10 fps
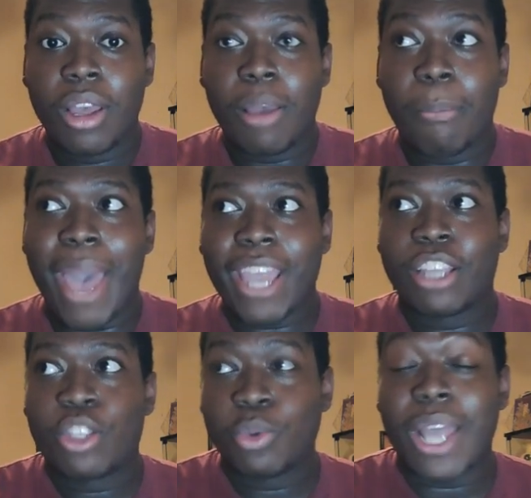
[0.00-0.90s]
back in
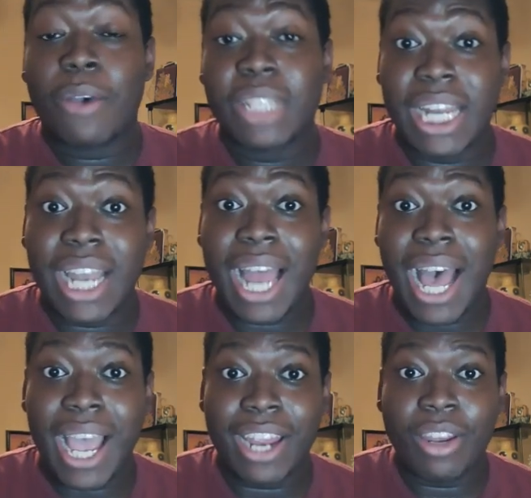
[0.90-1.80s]

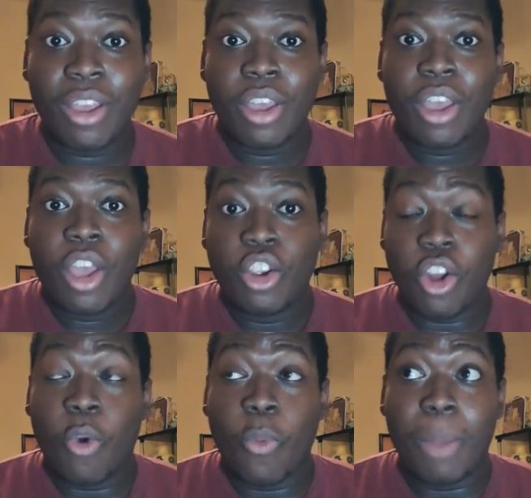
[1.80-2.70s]
2009, you
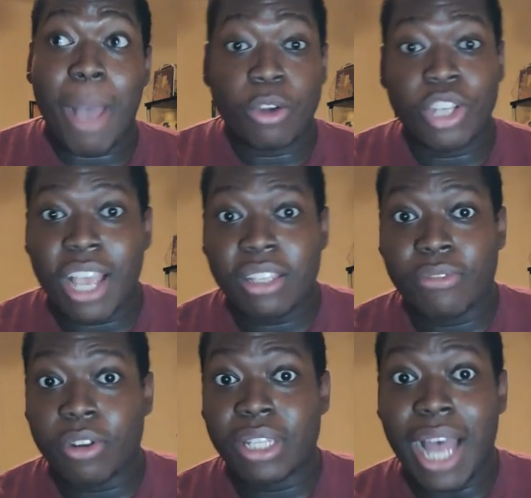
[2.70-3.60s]
know, when Michael Jackson
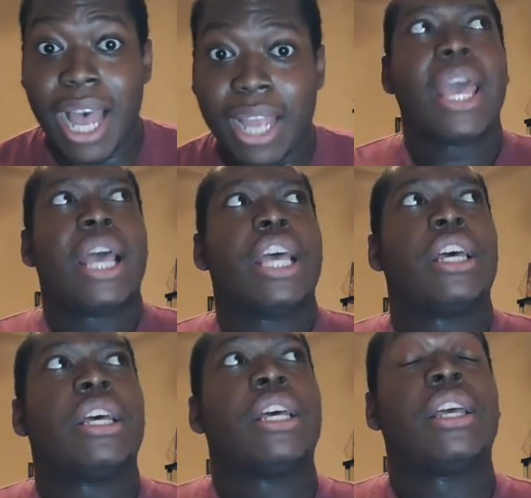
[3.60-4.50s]
first died.
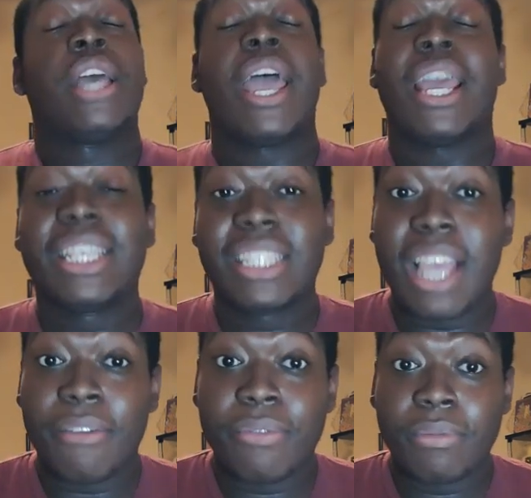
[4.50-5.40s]
And his
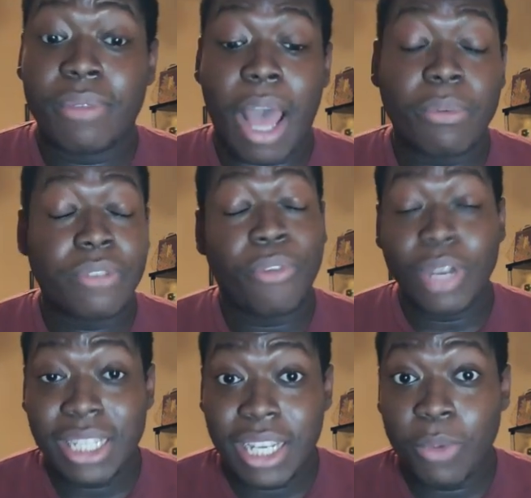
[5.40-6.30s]
death, I was
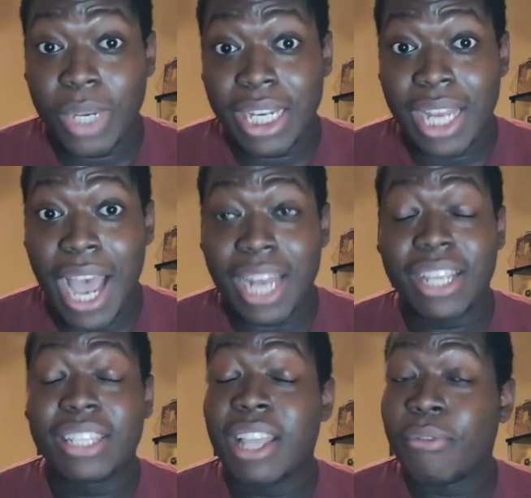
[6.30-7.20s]
14 when he died, and
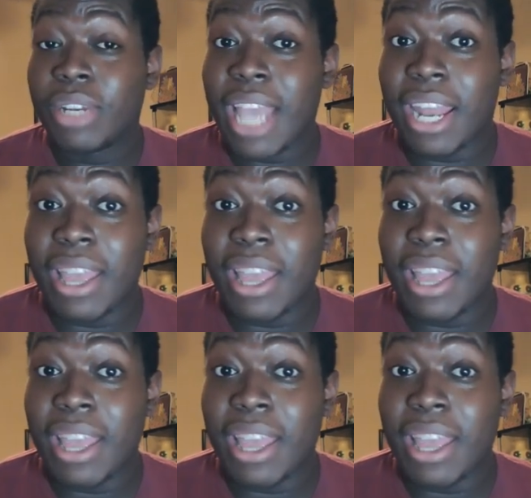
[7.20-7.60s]
his death really had an